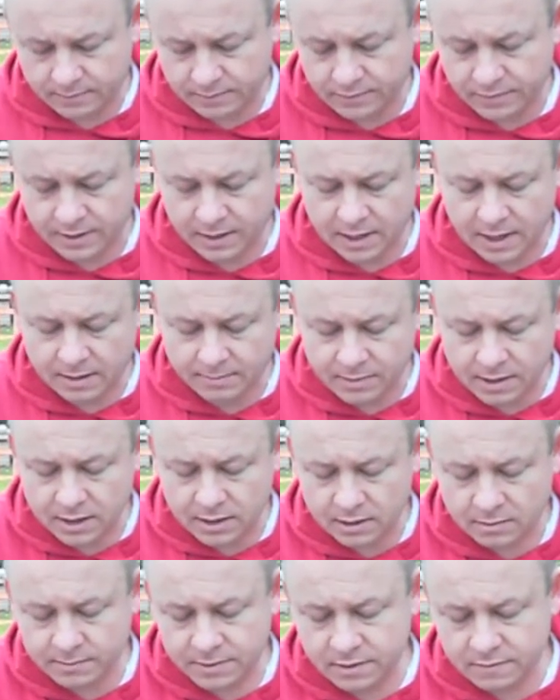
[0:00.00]
There can be a
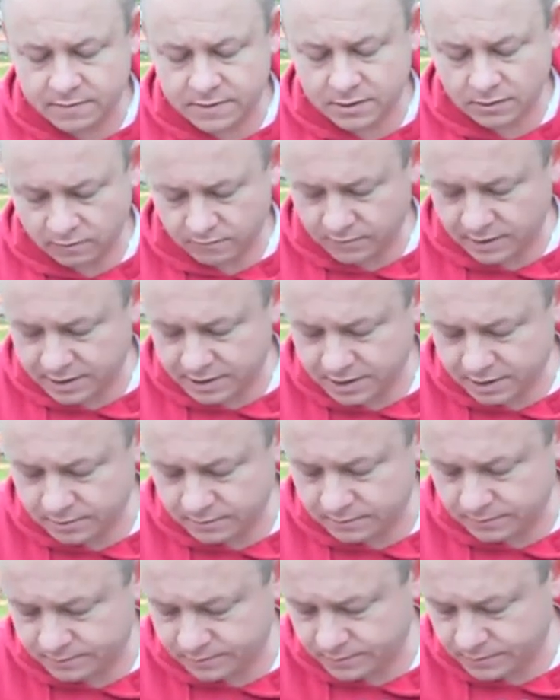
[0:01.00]
little bit of sulfation,
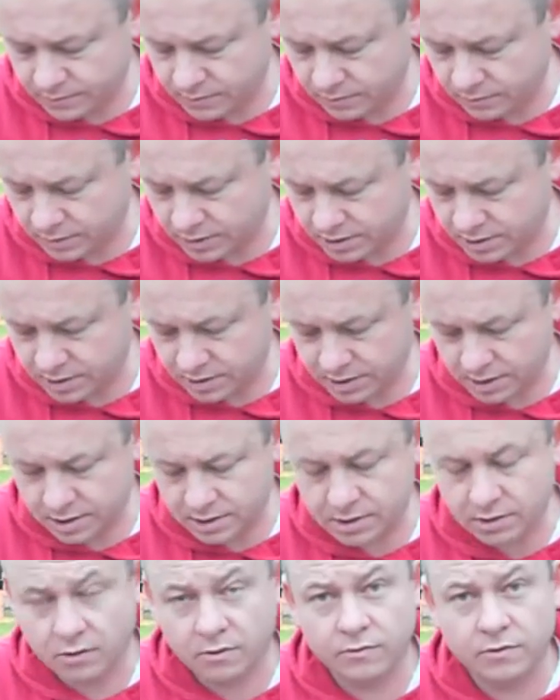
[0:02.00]
which
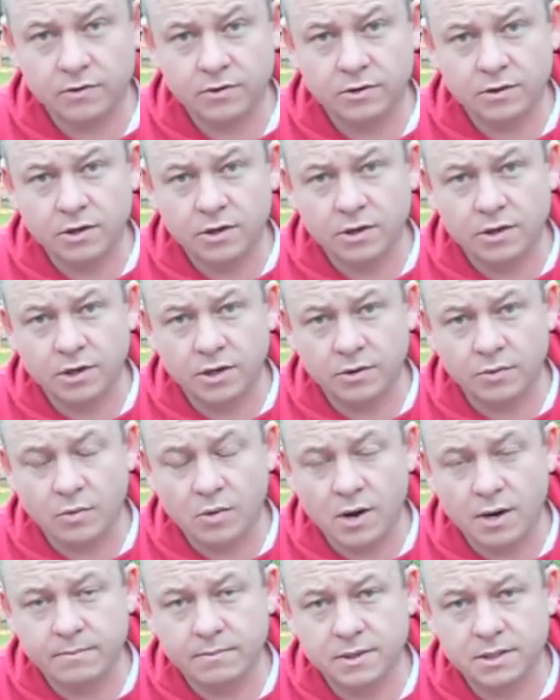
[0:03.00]
is often a
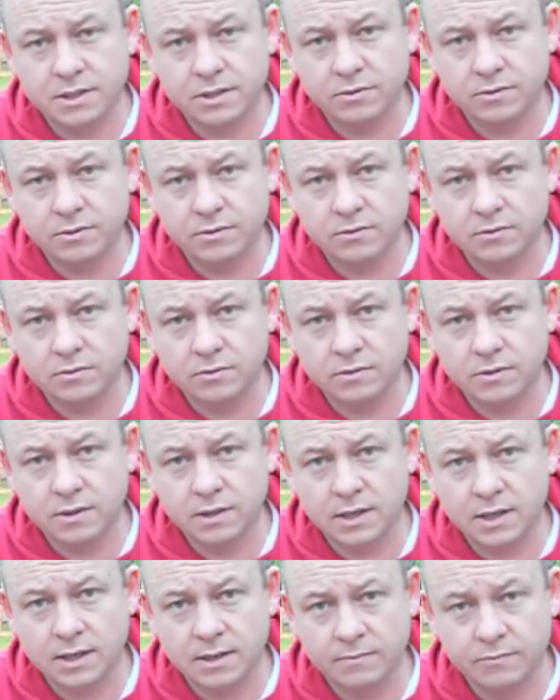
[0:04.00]
white material
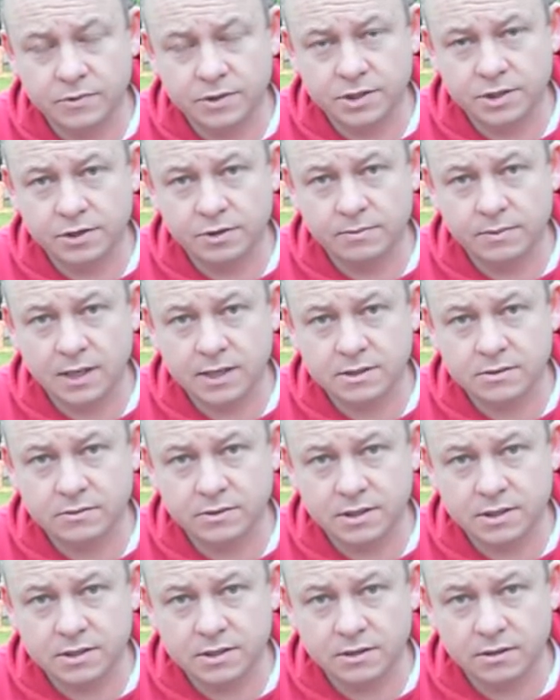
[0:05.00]
which accumulates on
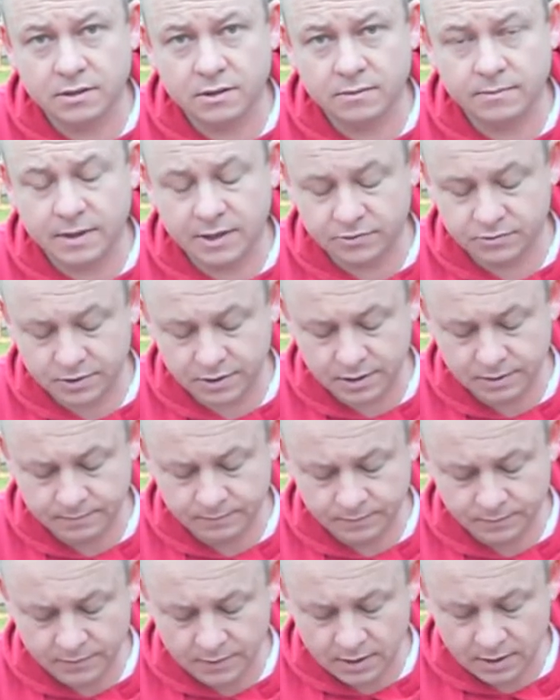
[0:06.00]
the inside of the battery,
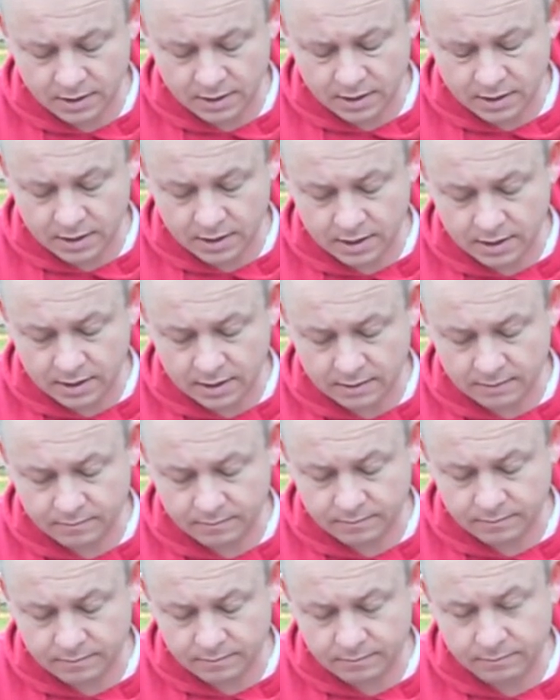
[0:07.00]

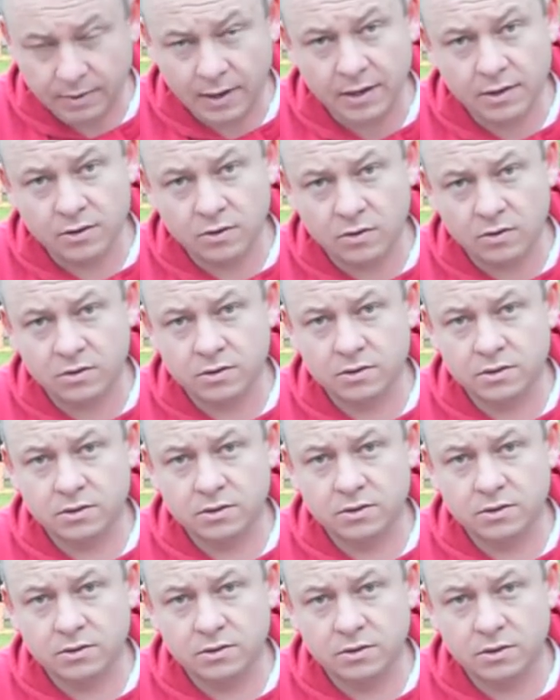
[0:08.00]
but
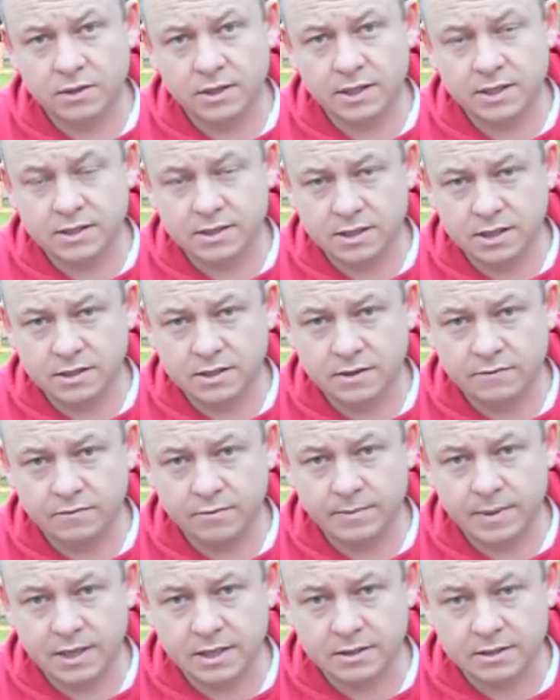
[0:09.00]
not excessive
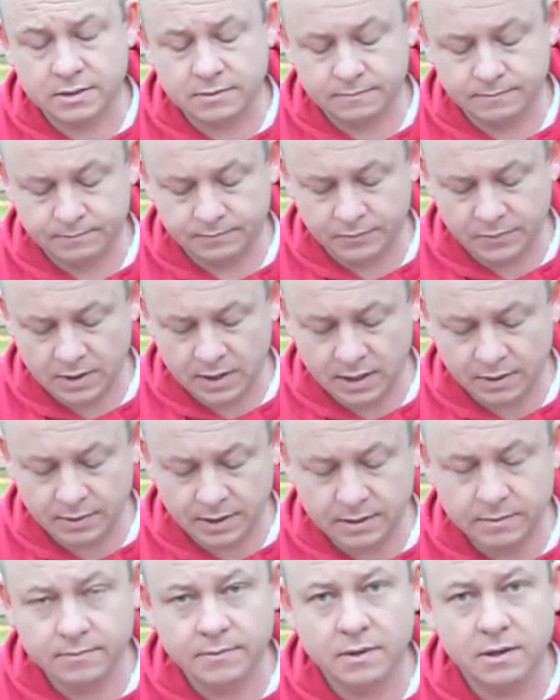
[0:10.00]
amounts.
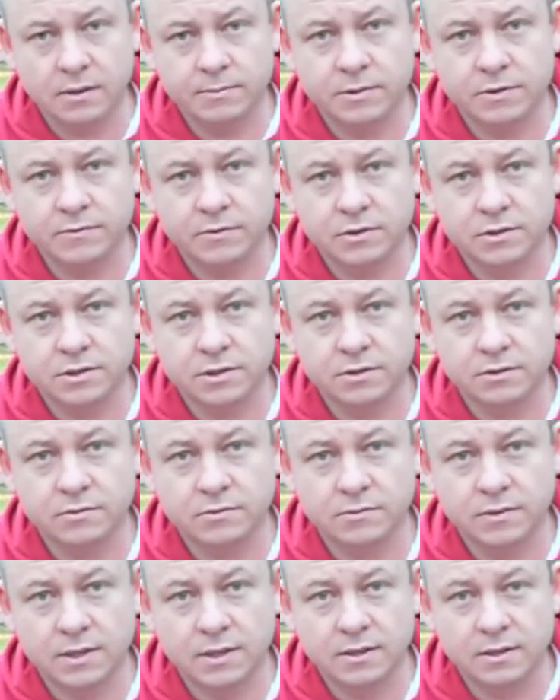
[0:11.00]
Anyway, I'll move on to
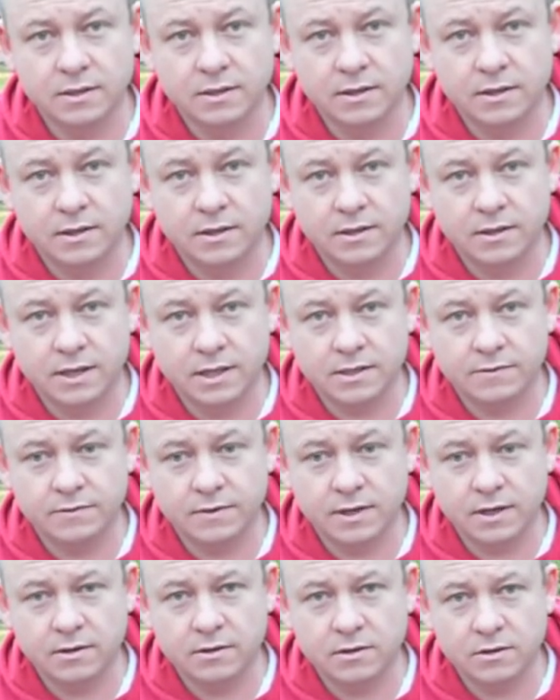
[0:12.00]
the next
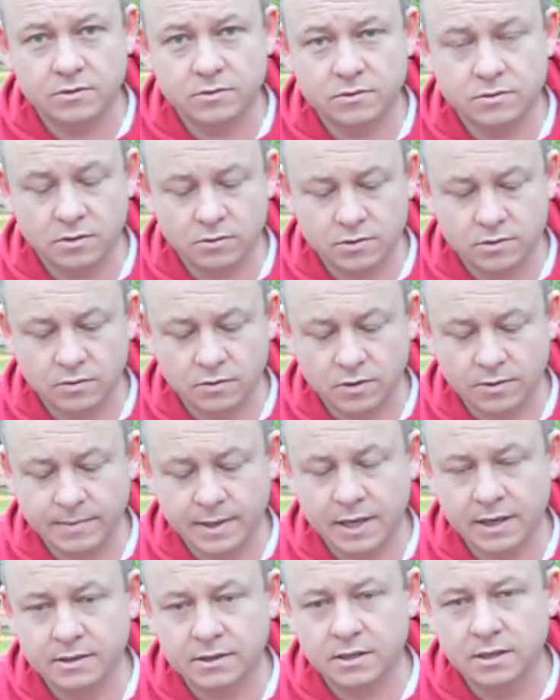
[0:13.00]
video, and I'll talk
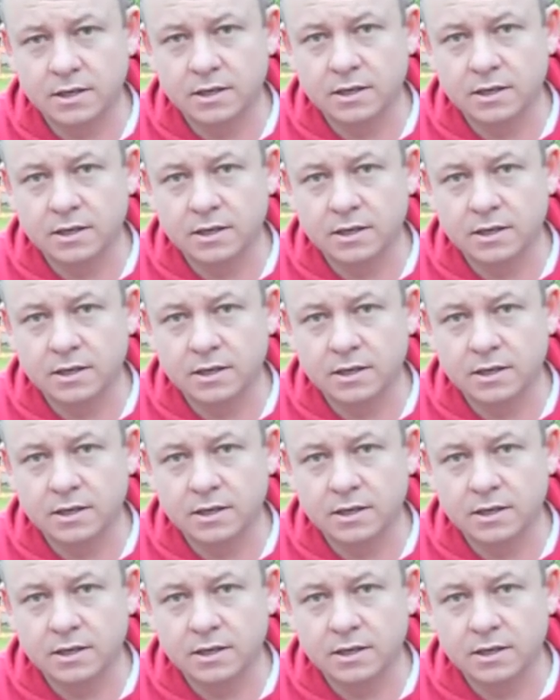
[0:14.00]
about